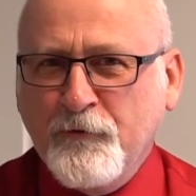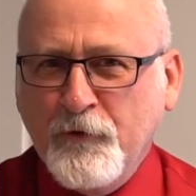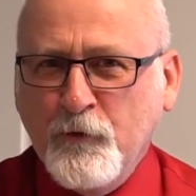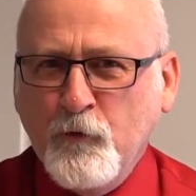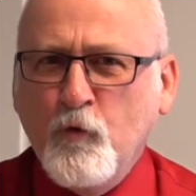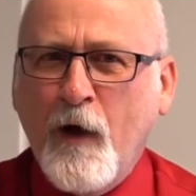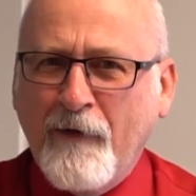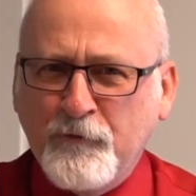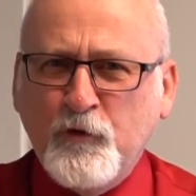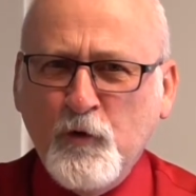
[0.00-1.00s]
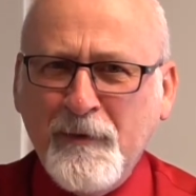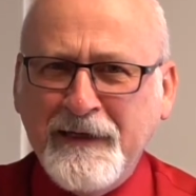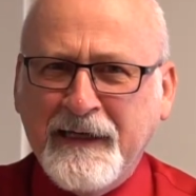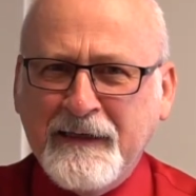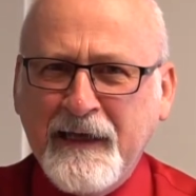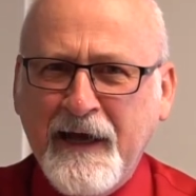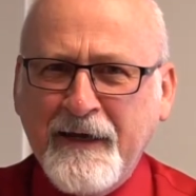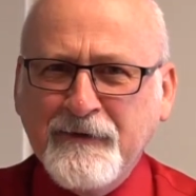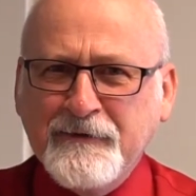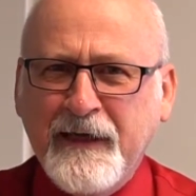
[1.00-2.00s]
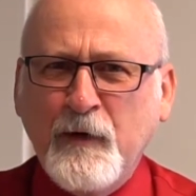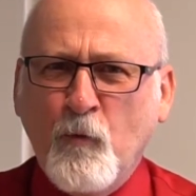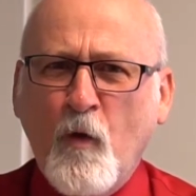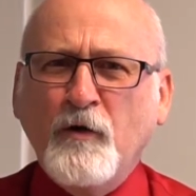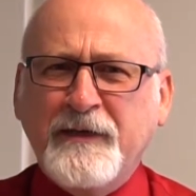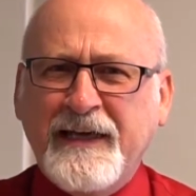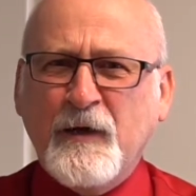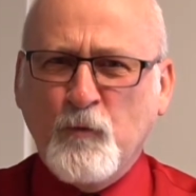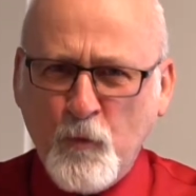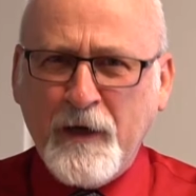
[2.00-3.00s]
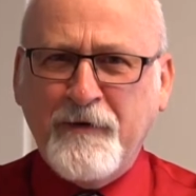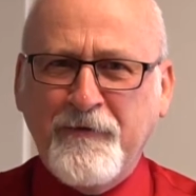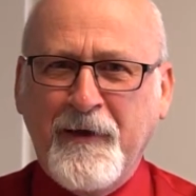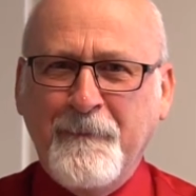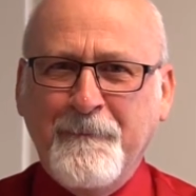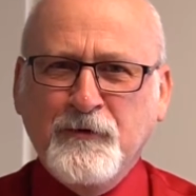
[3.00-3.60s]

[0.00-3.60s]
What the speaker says: you who have too many clients and want to get rid of them.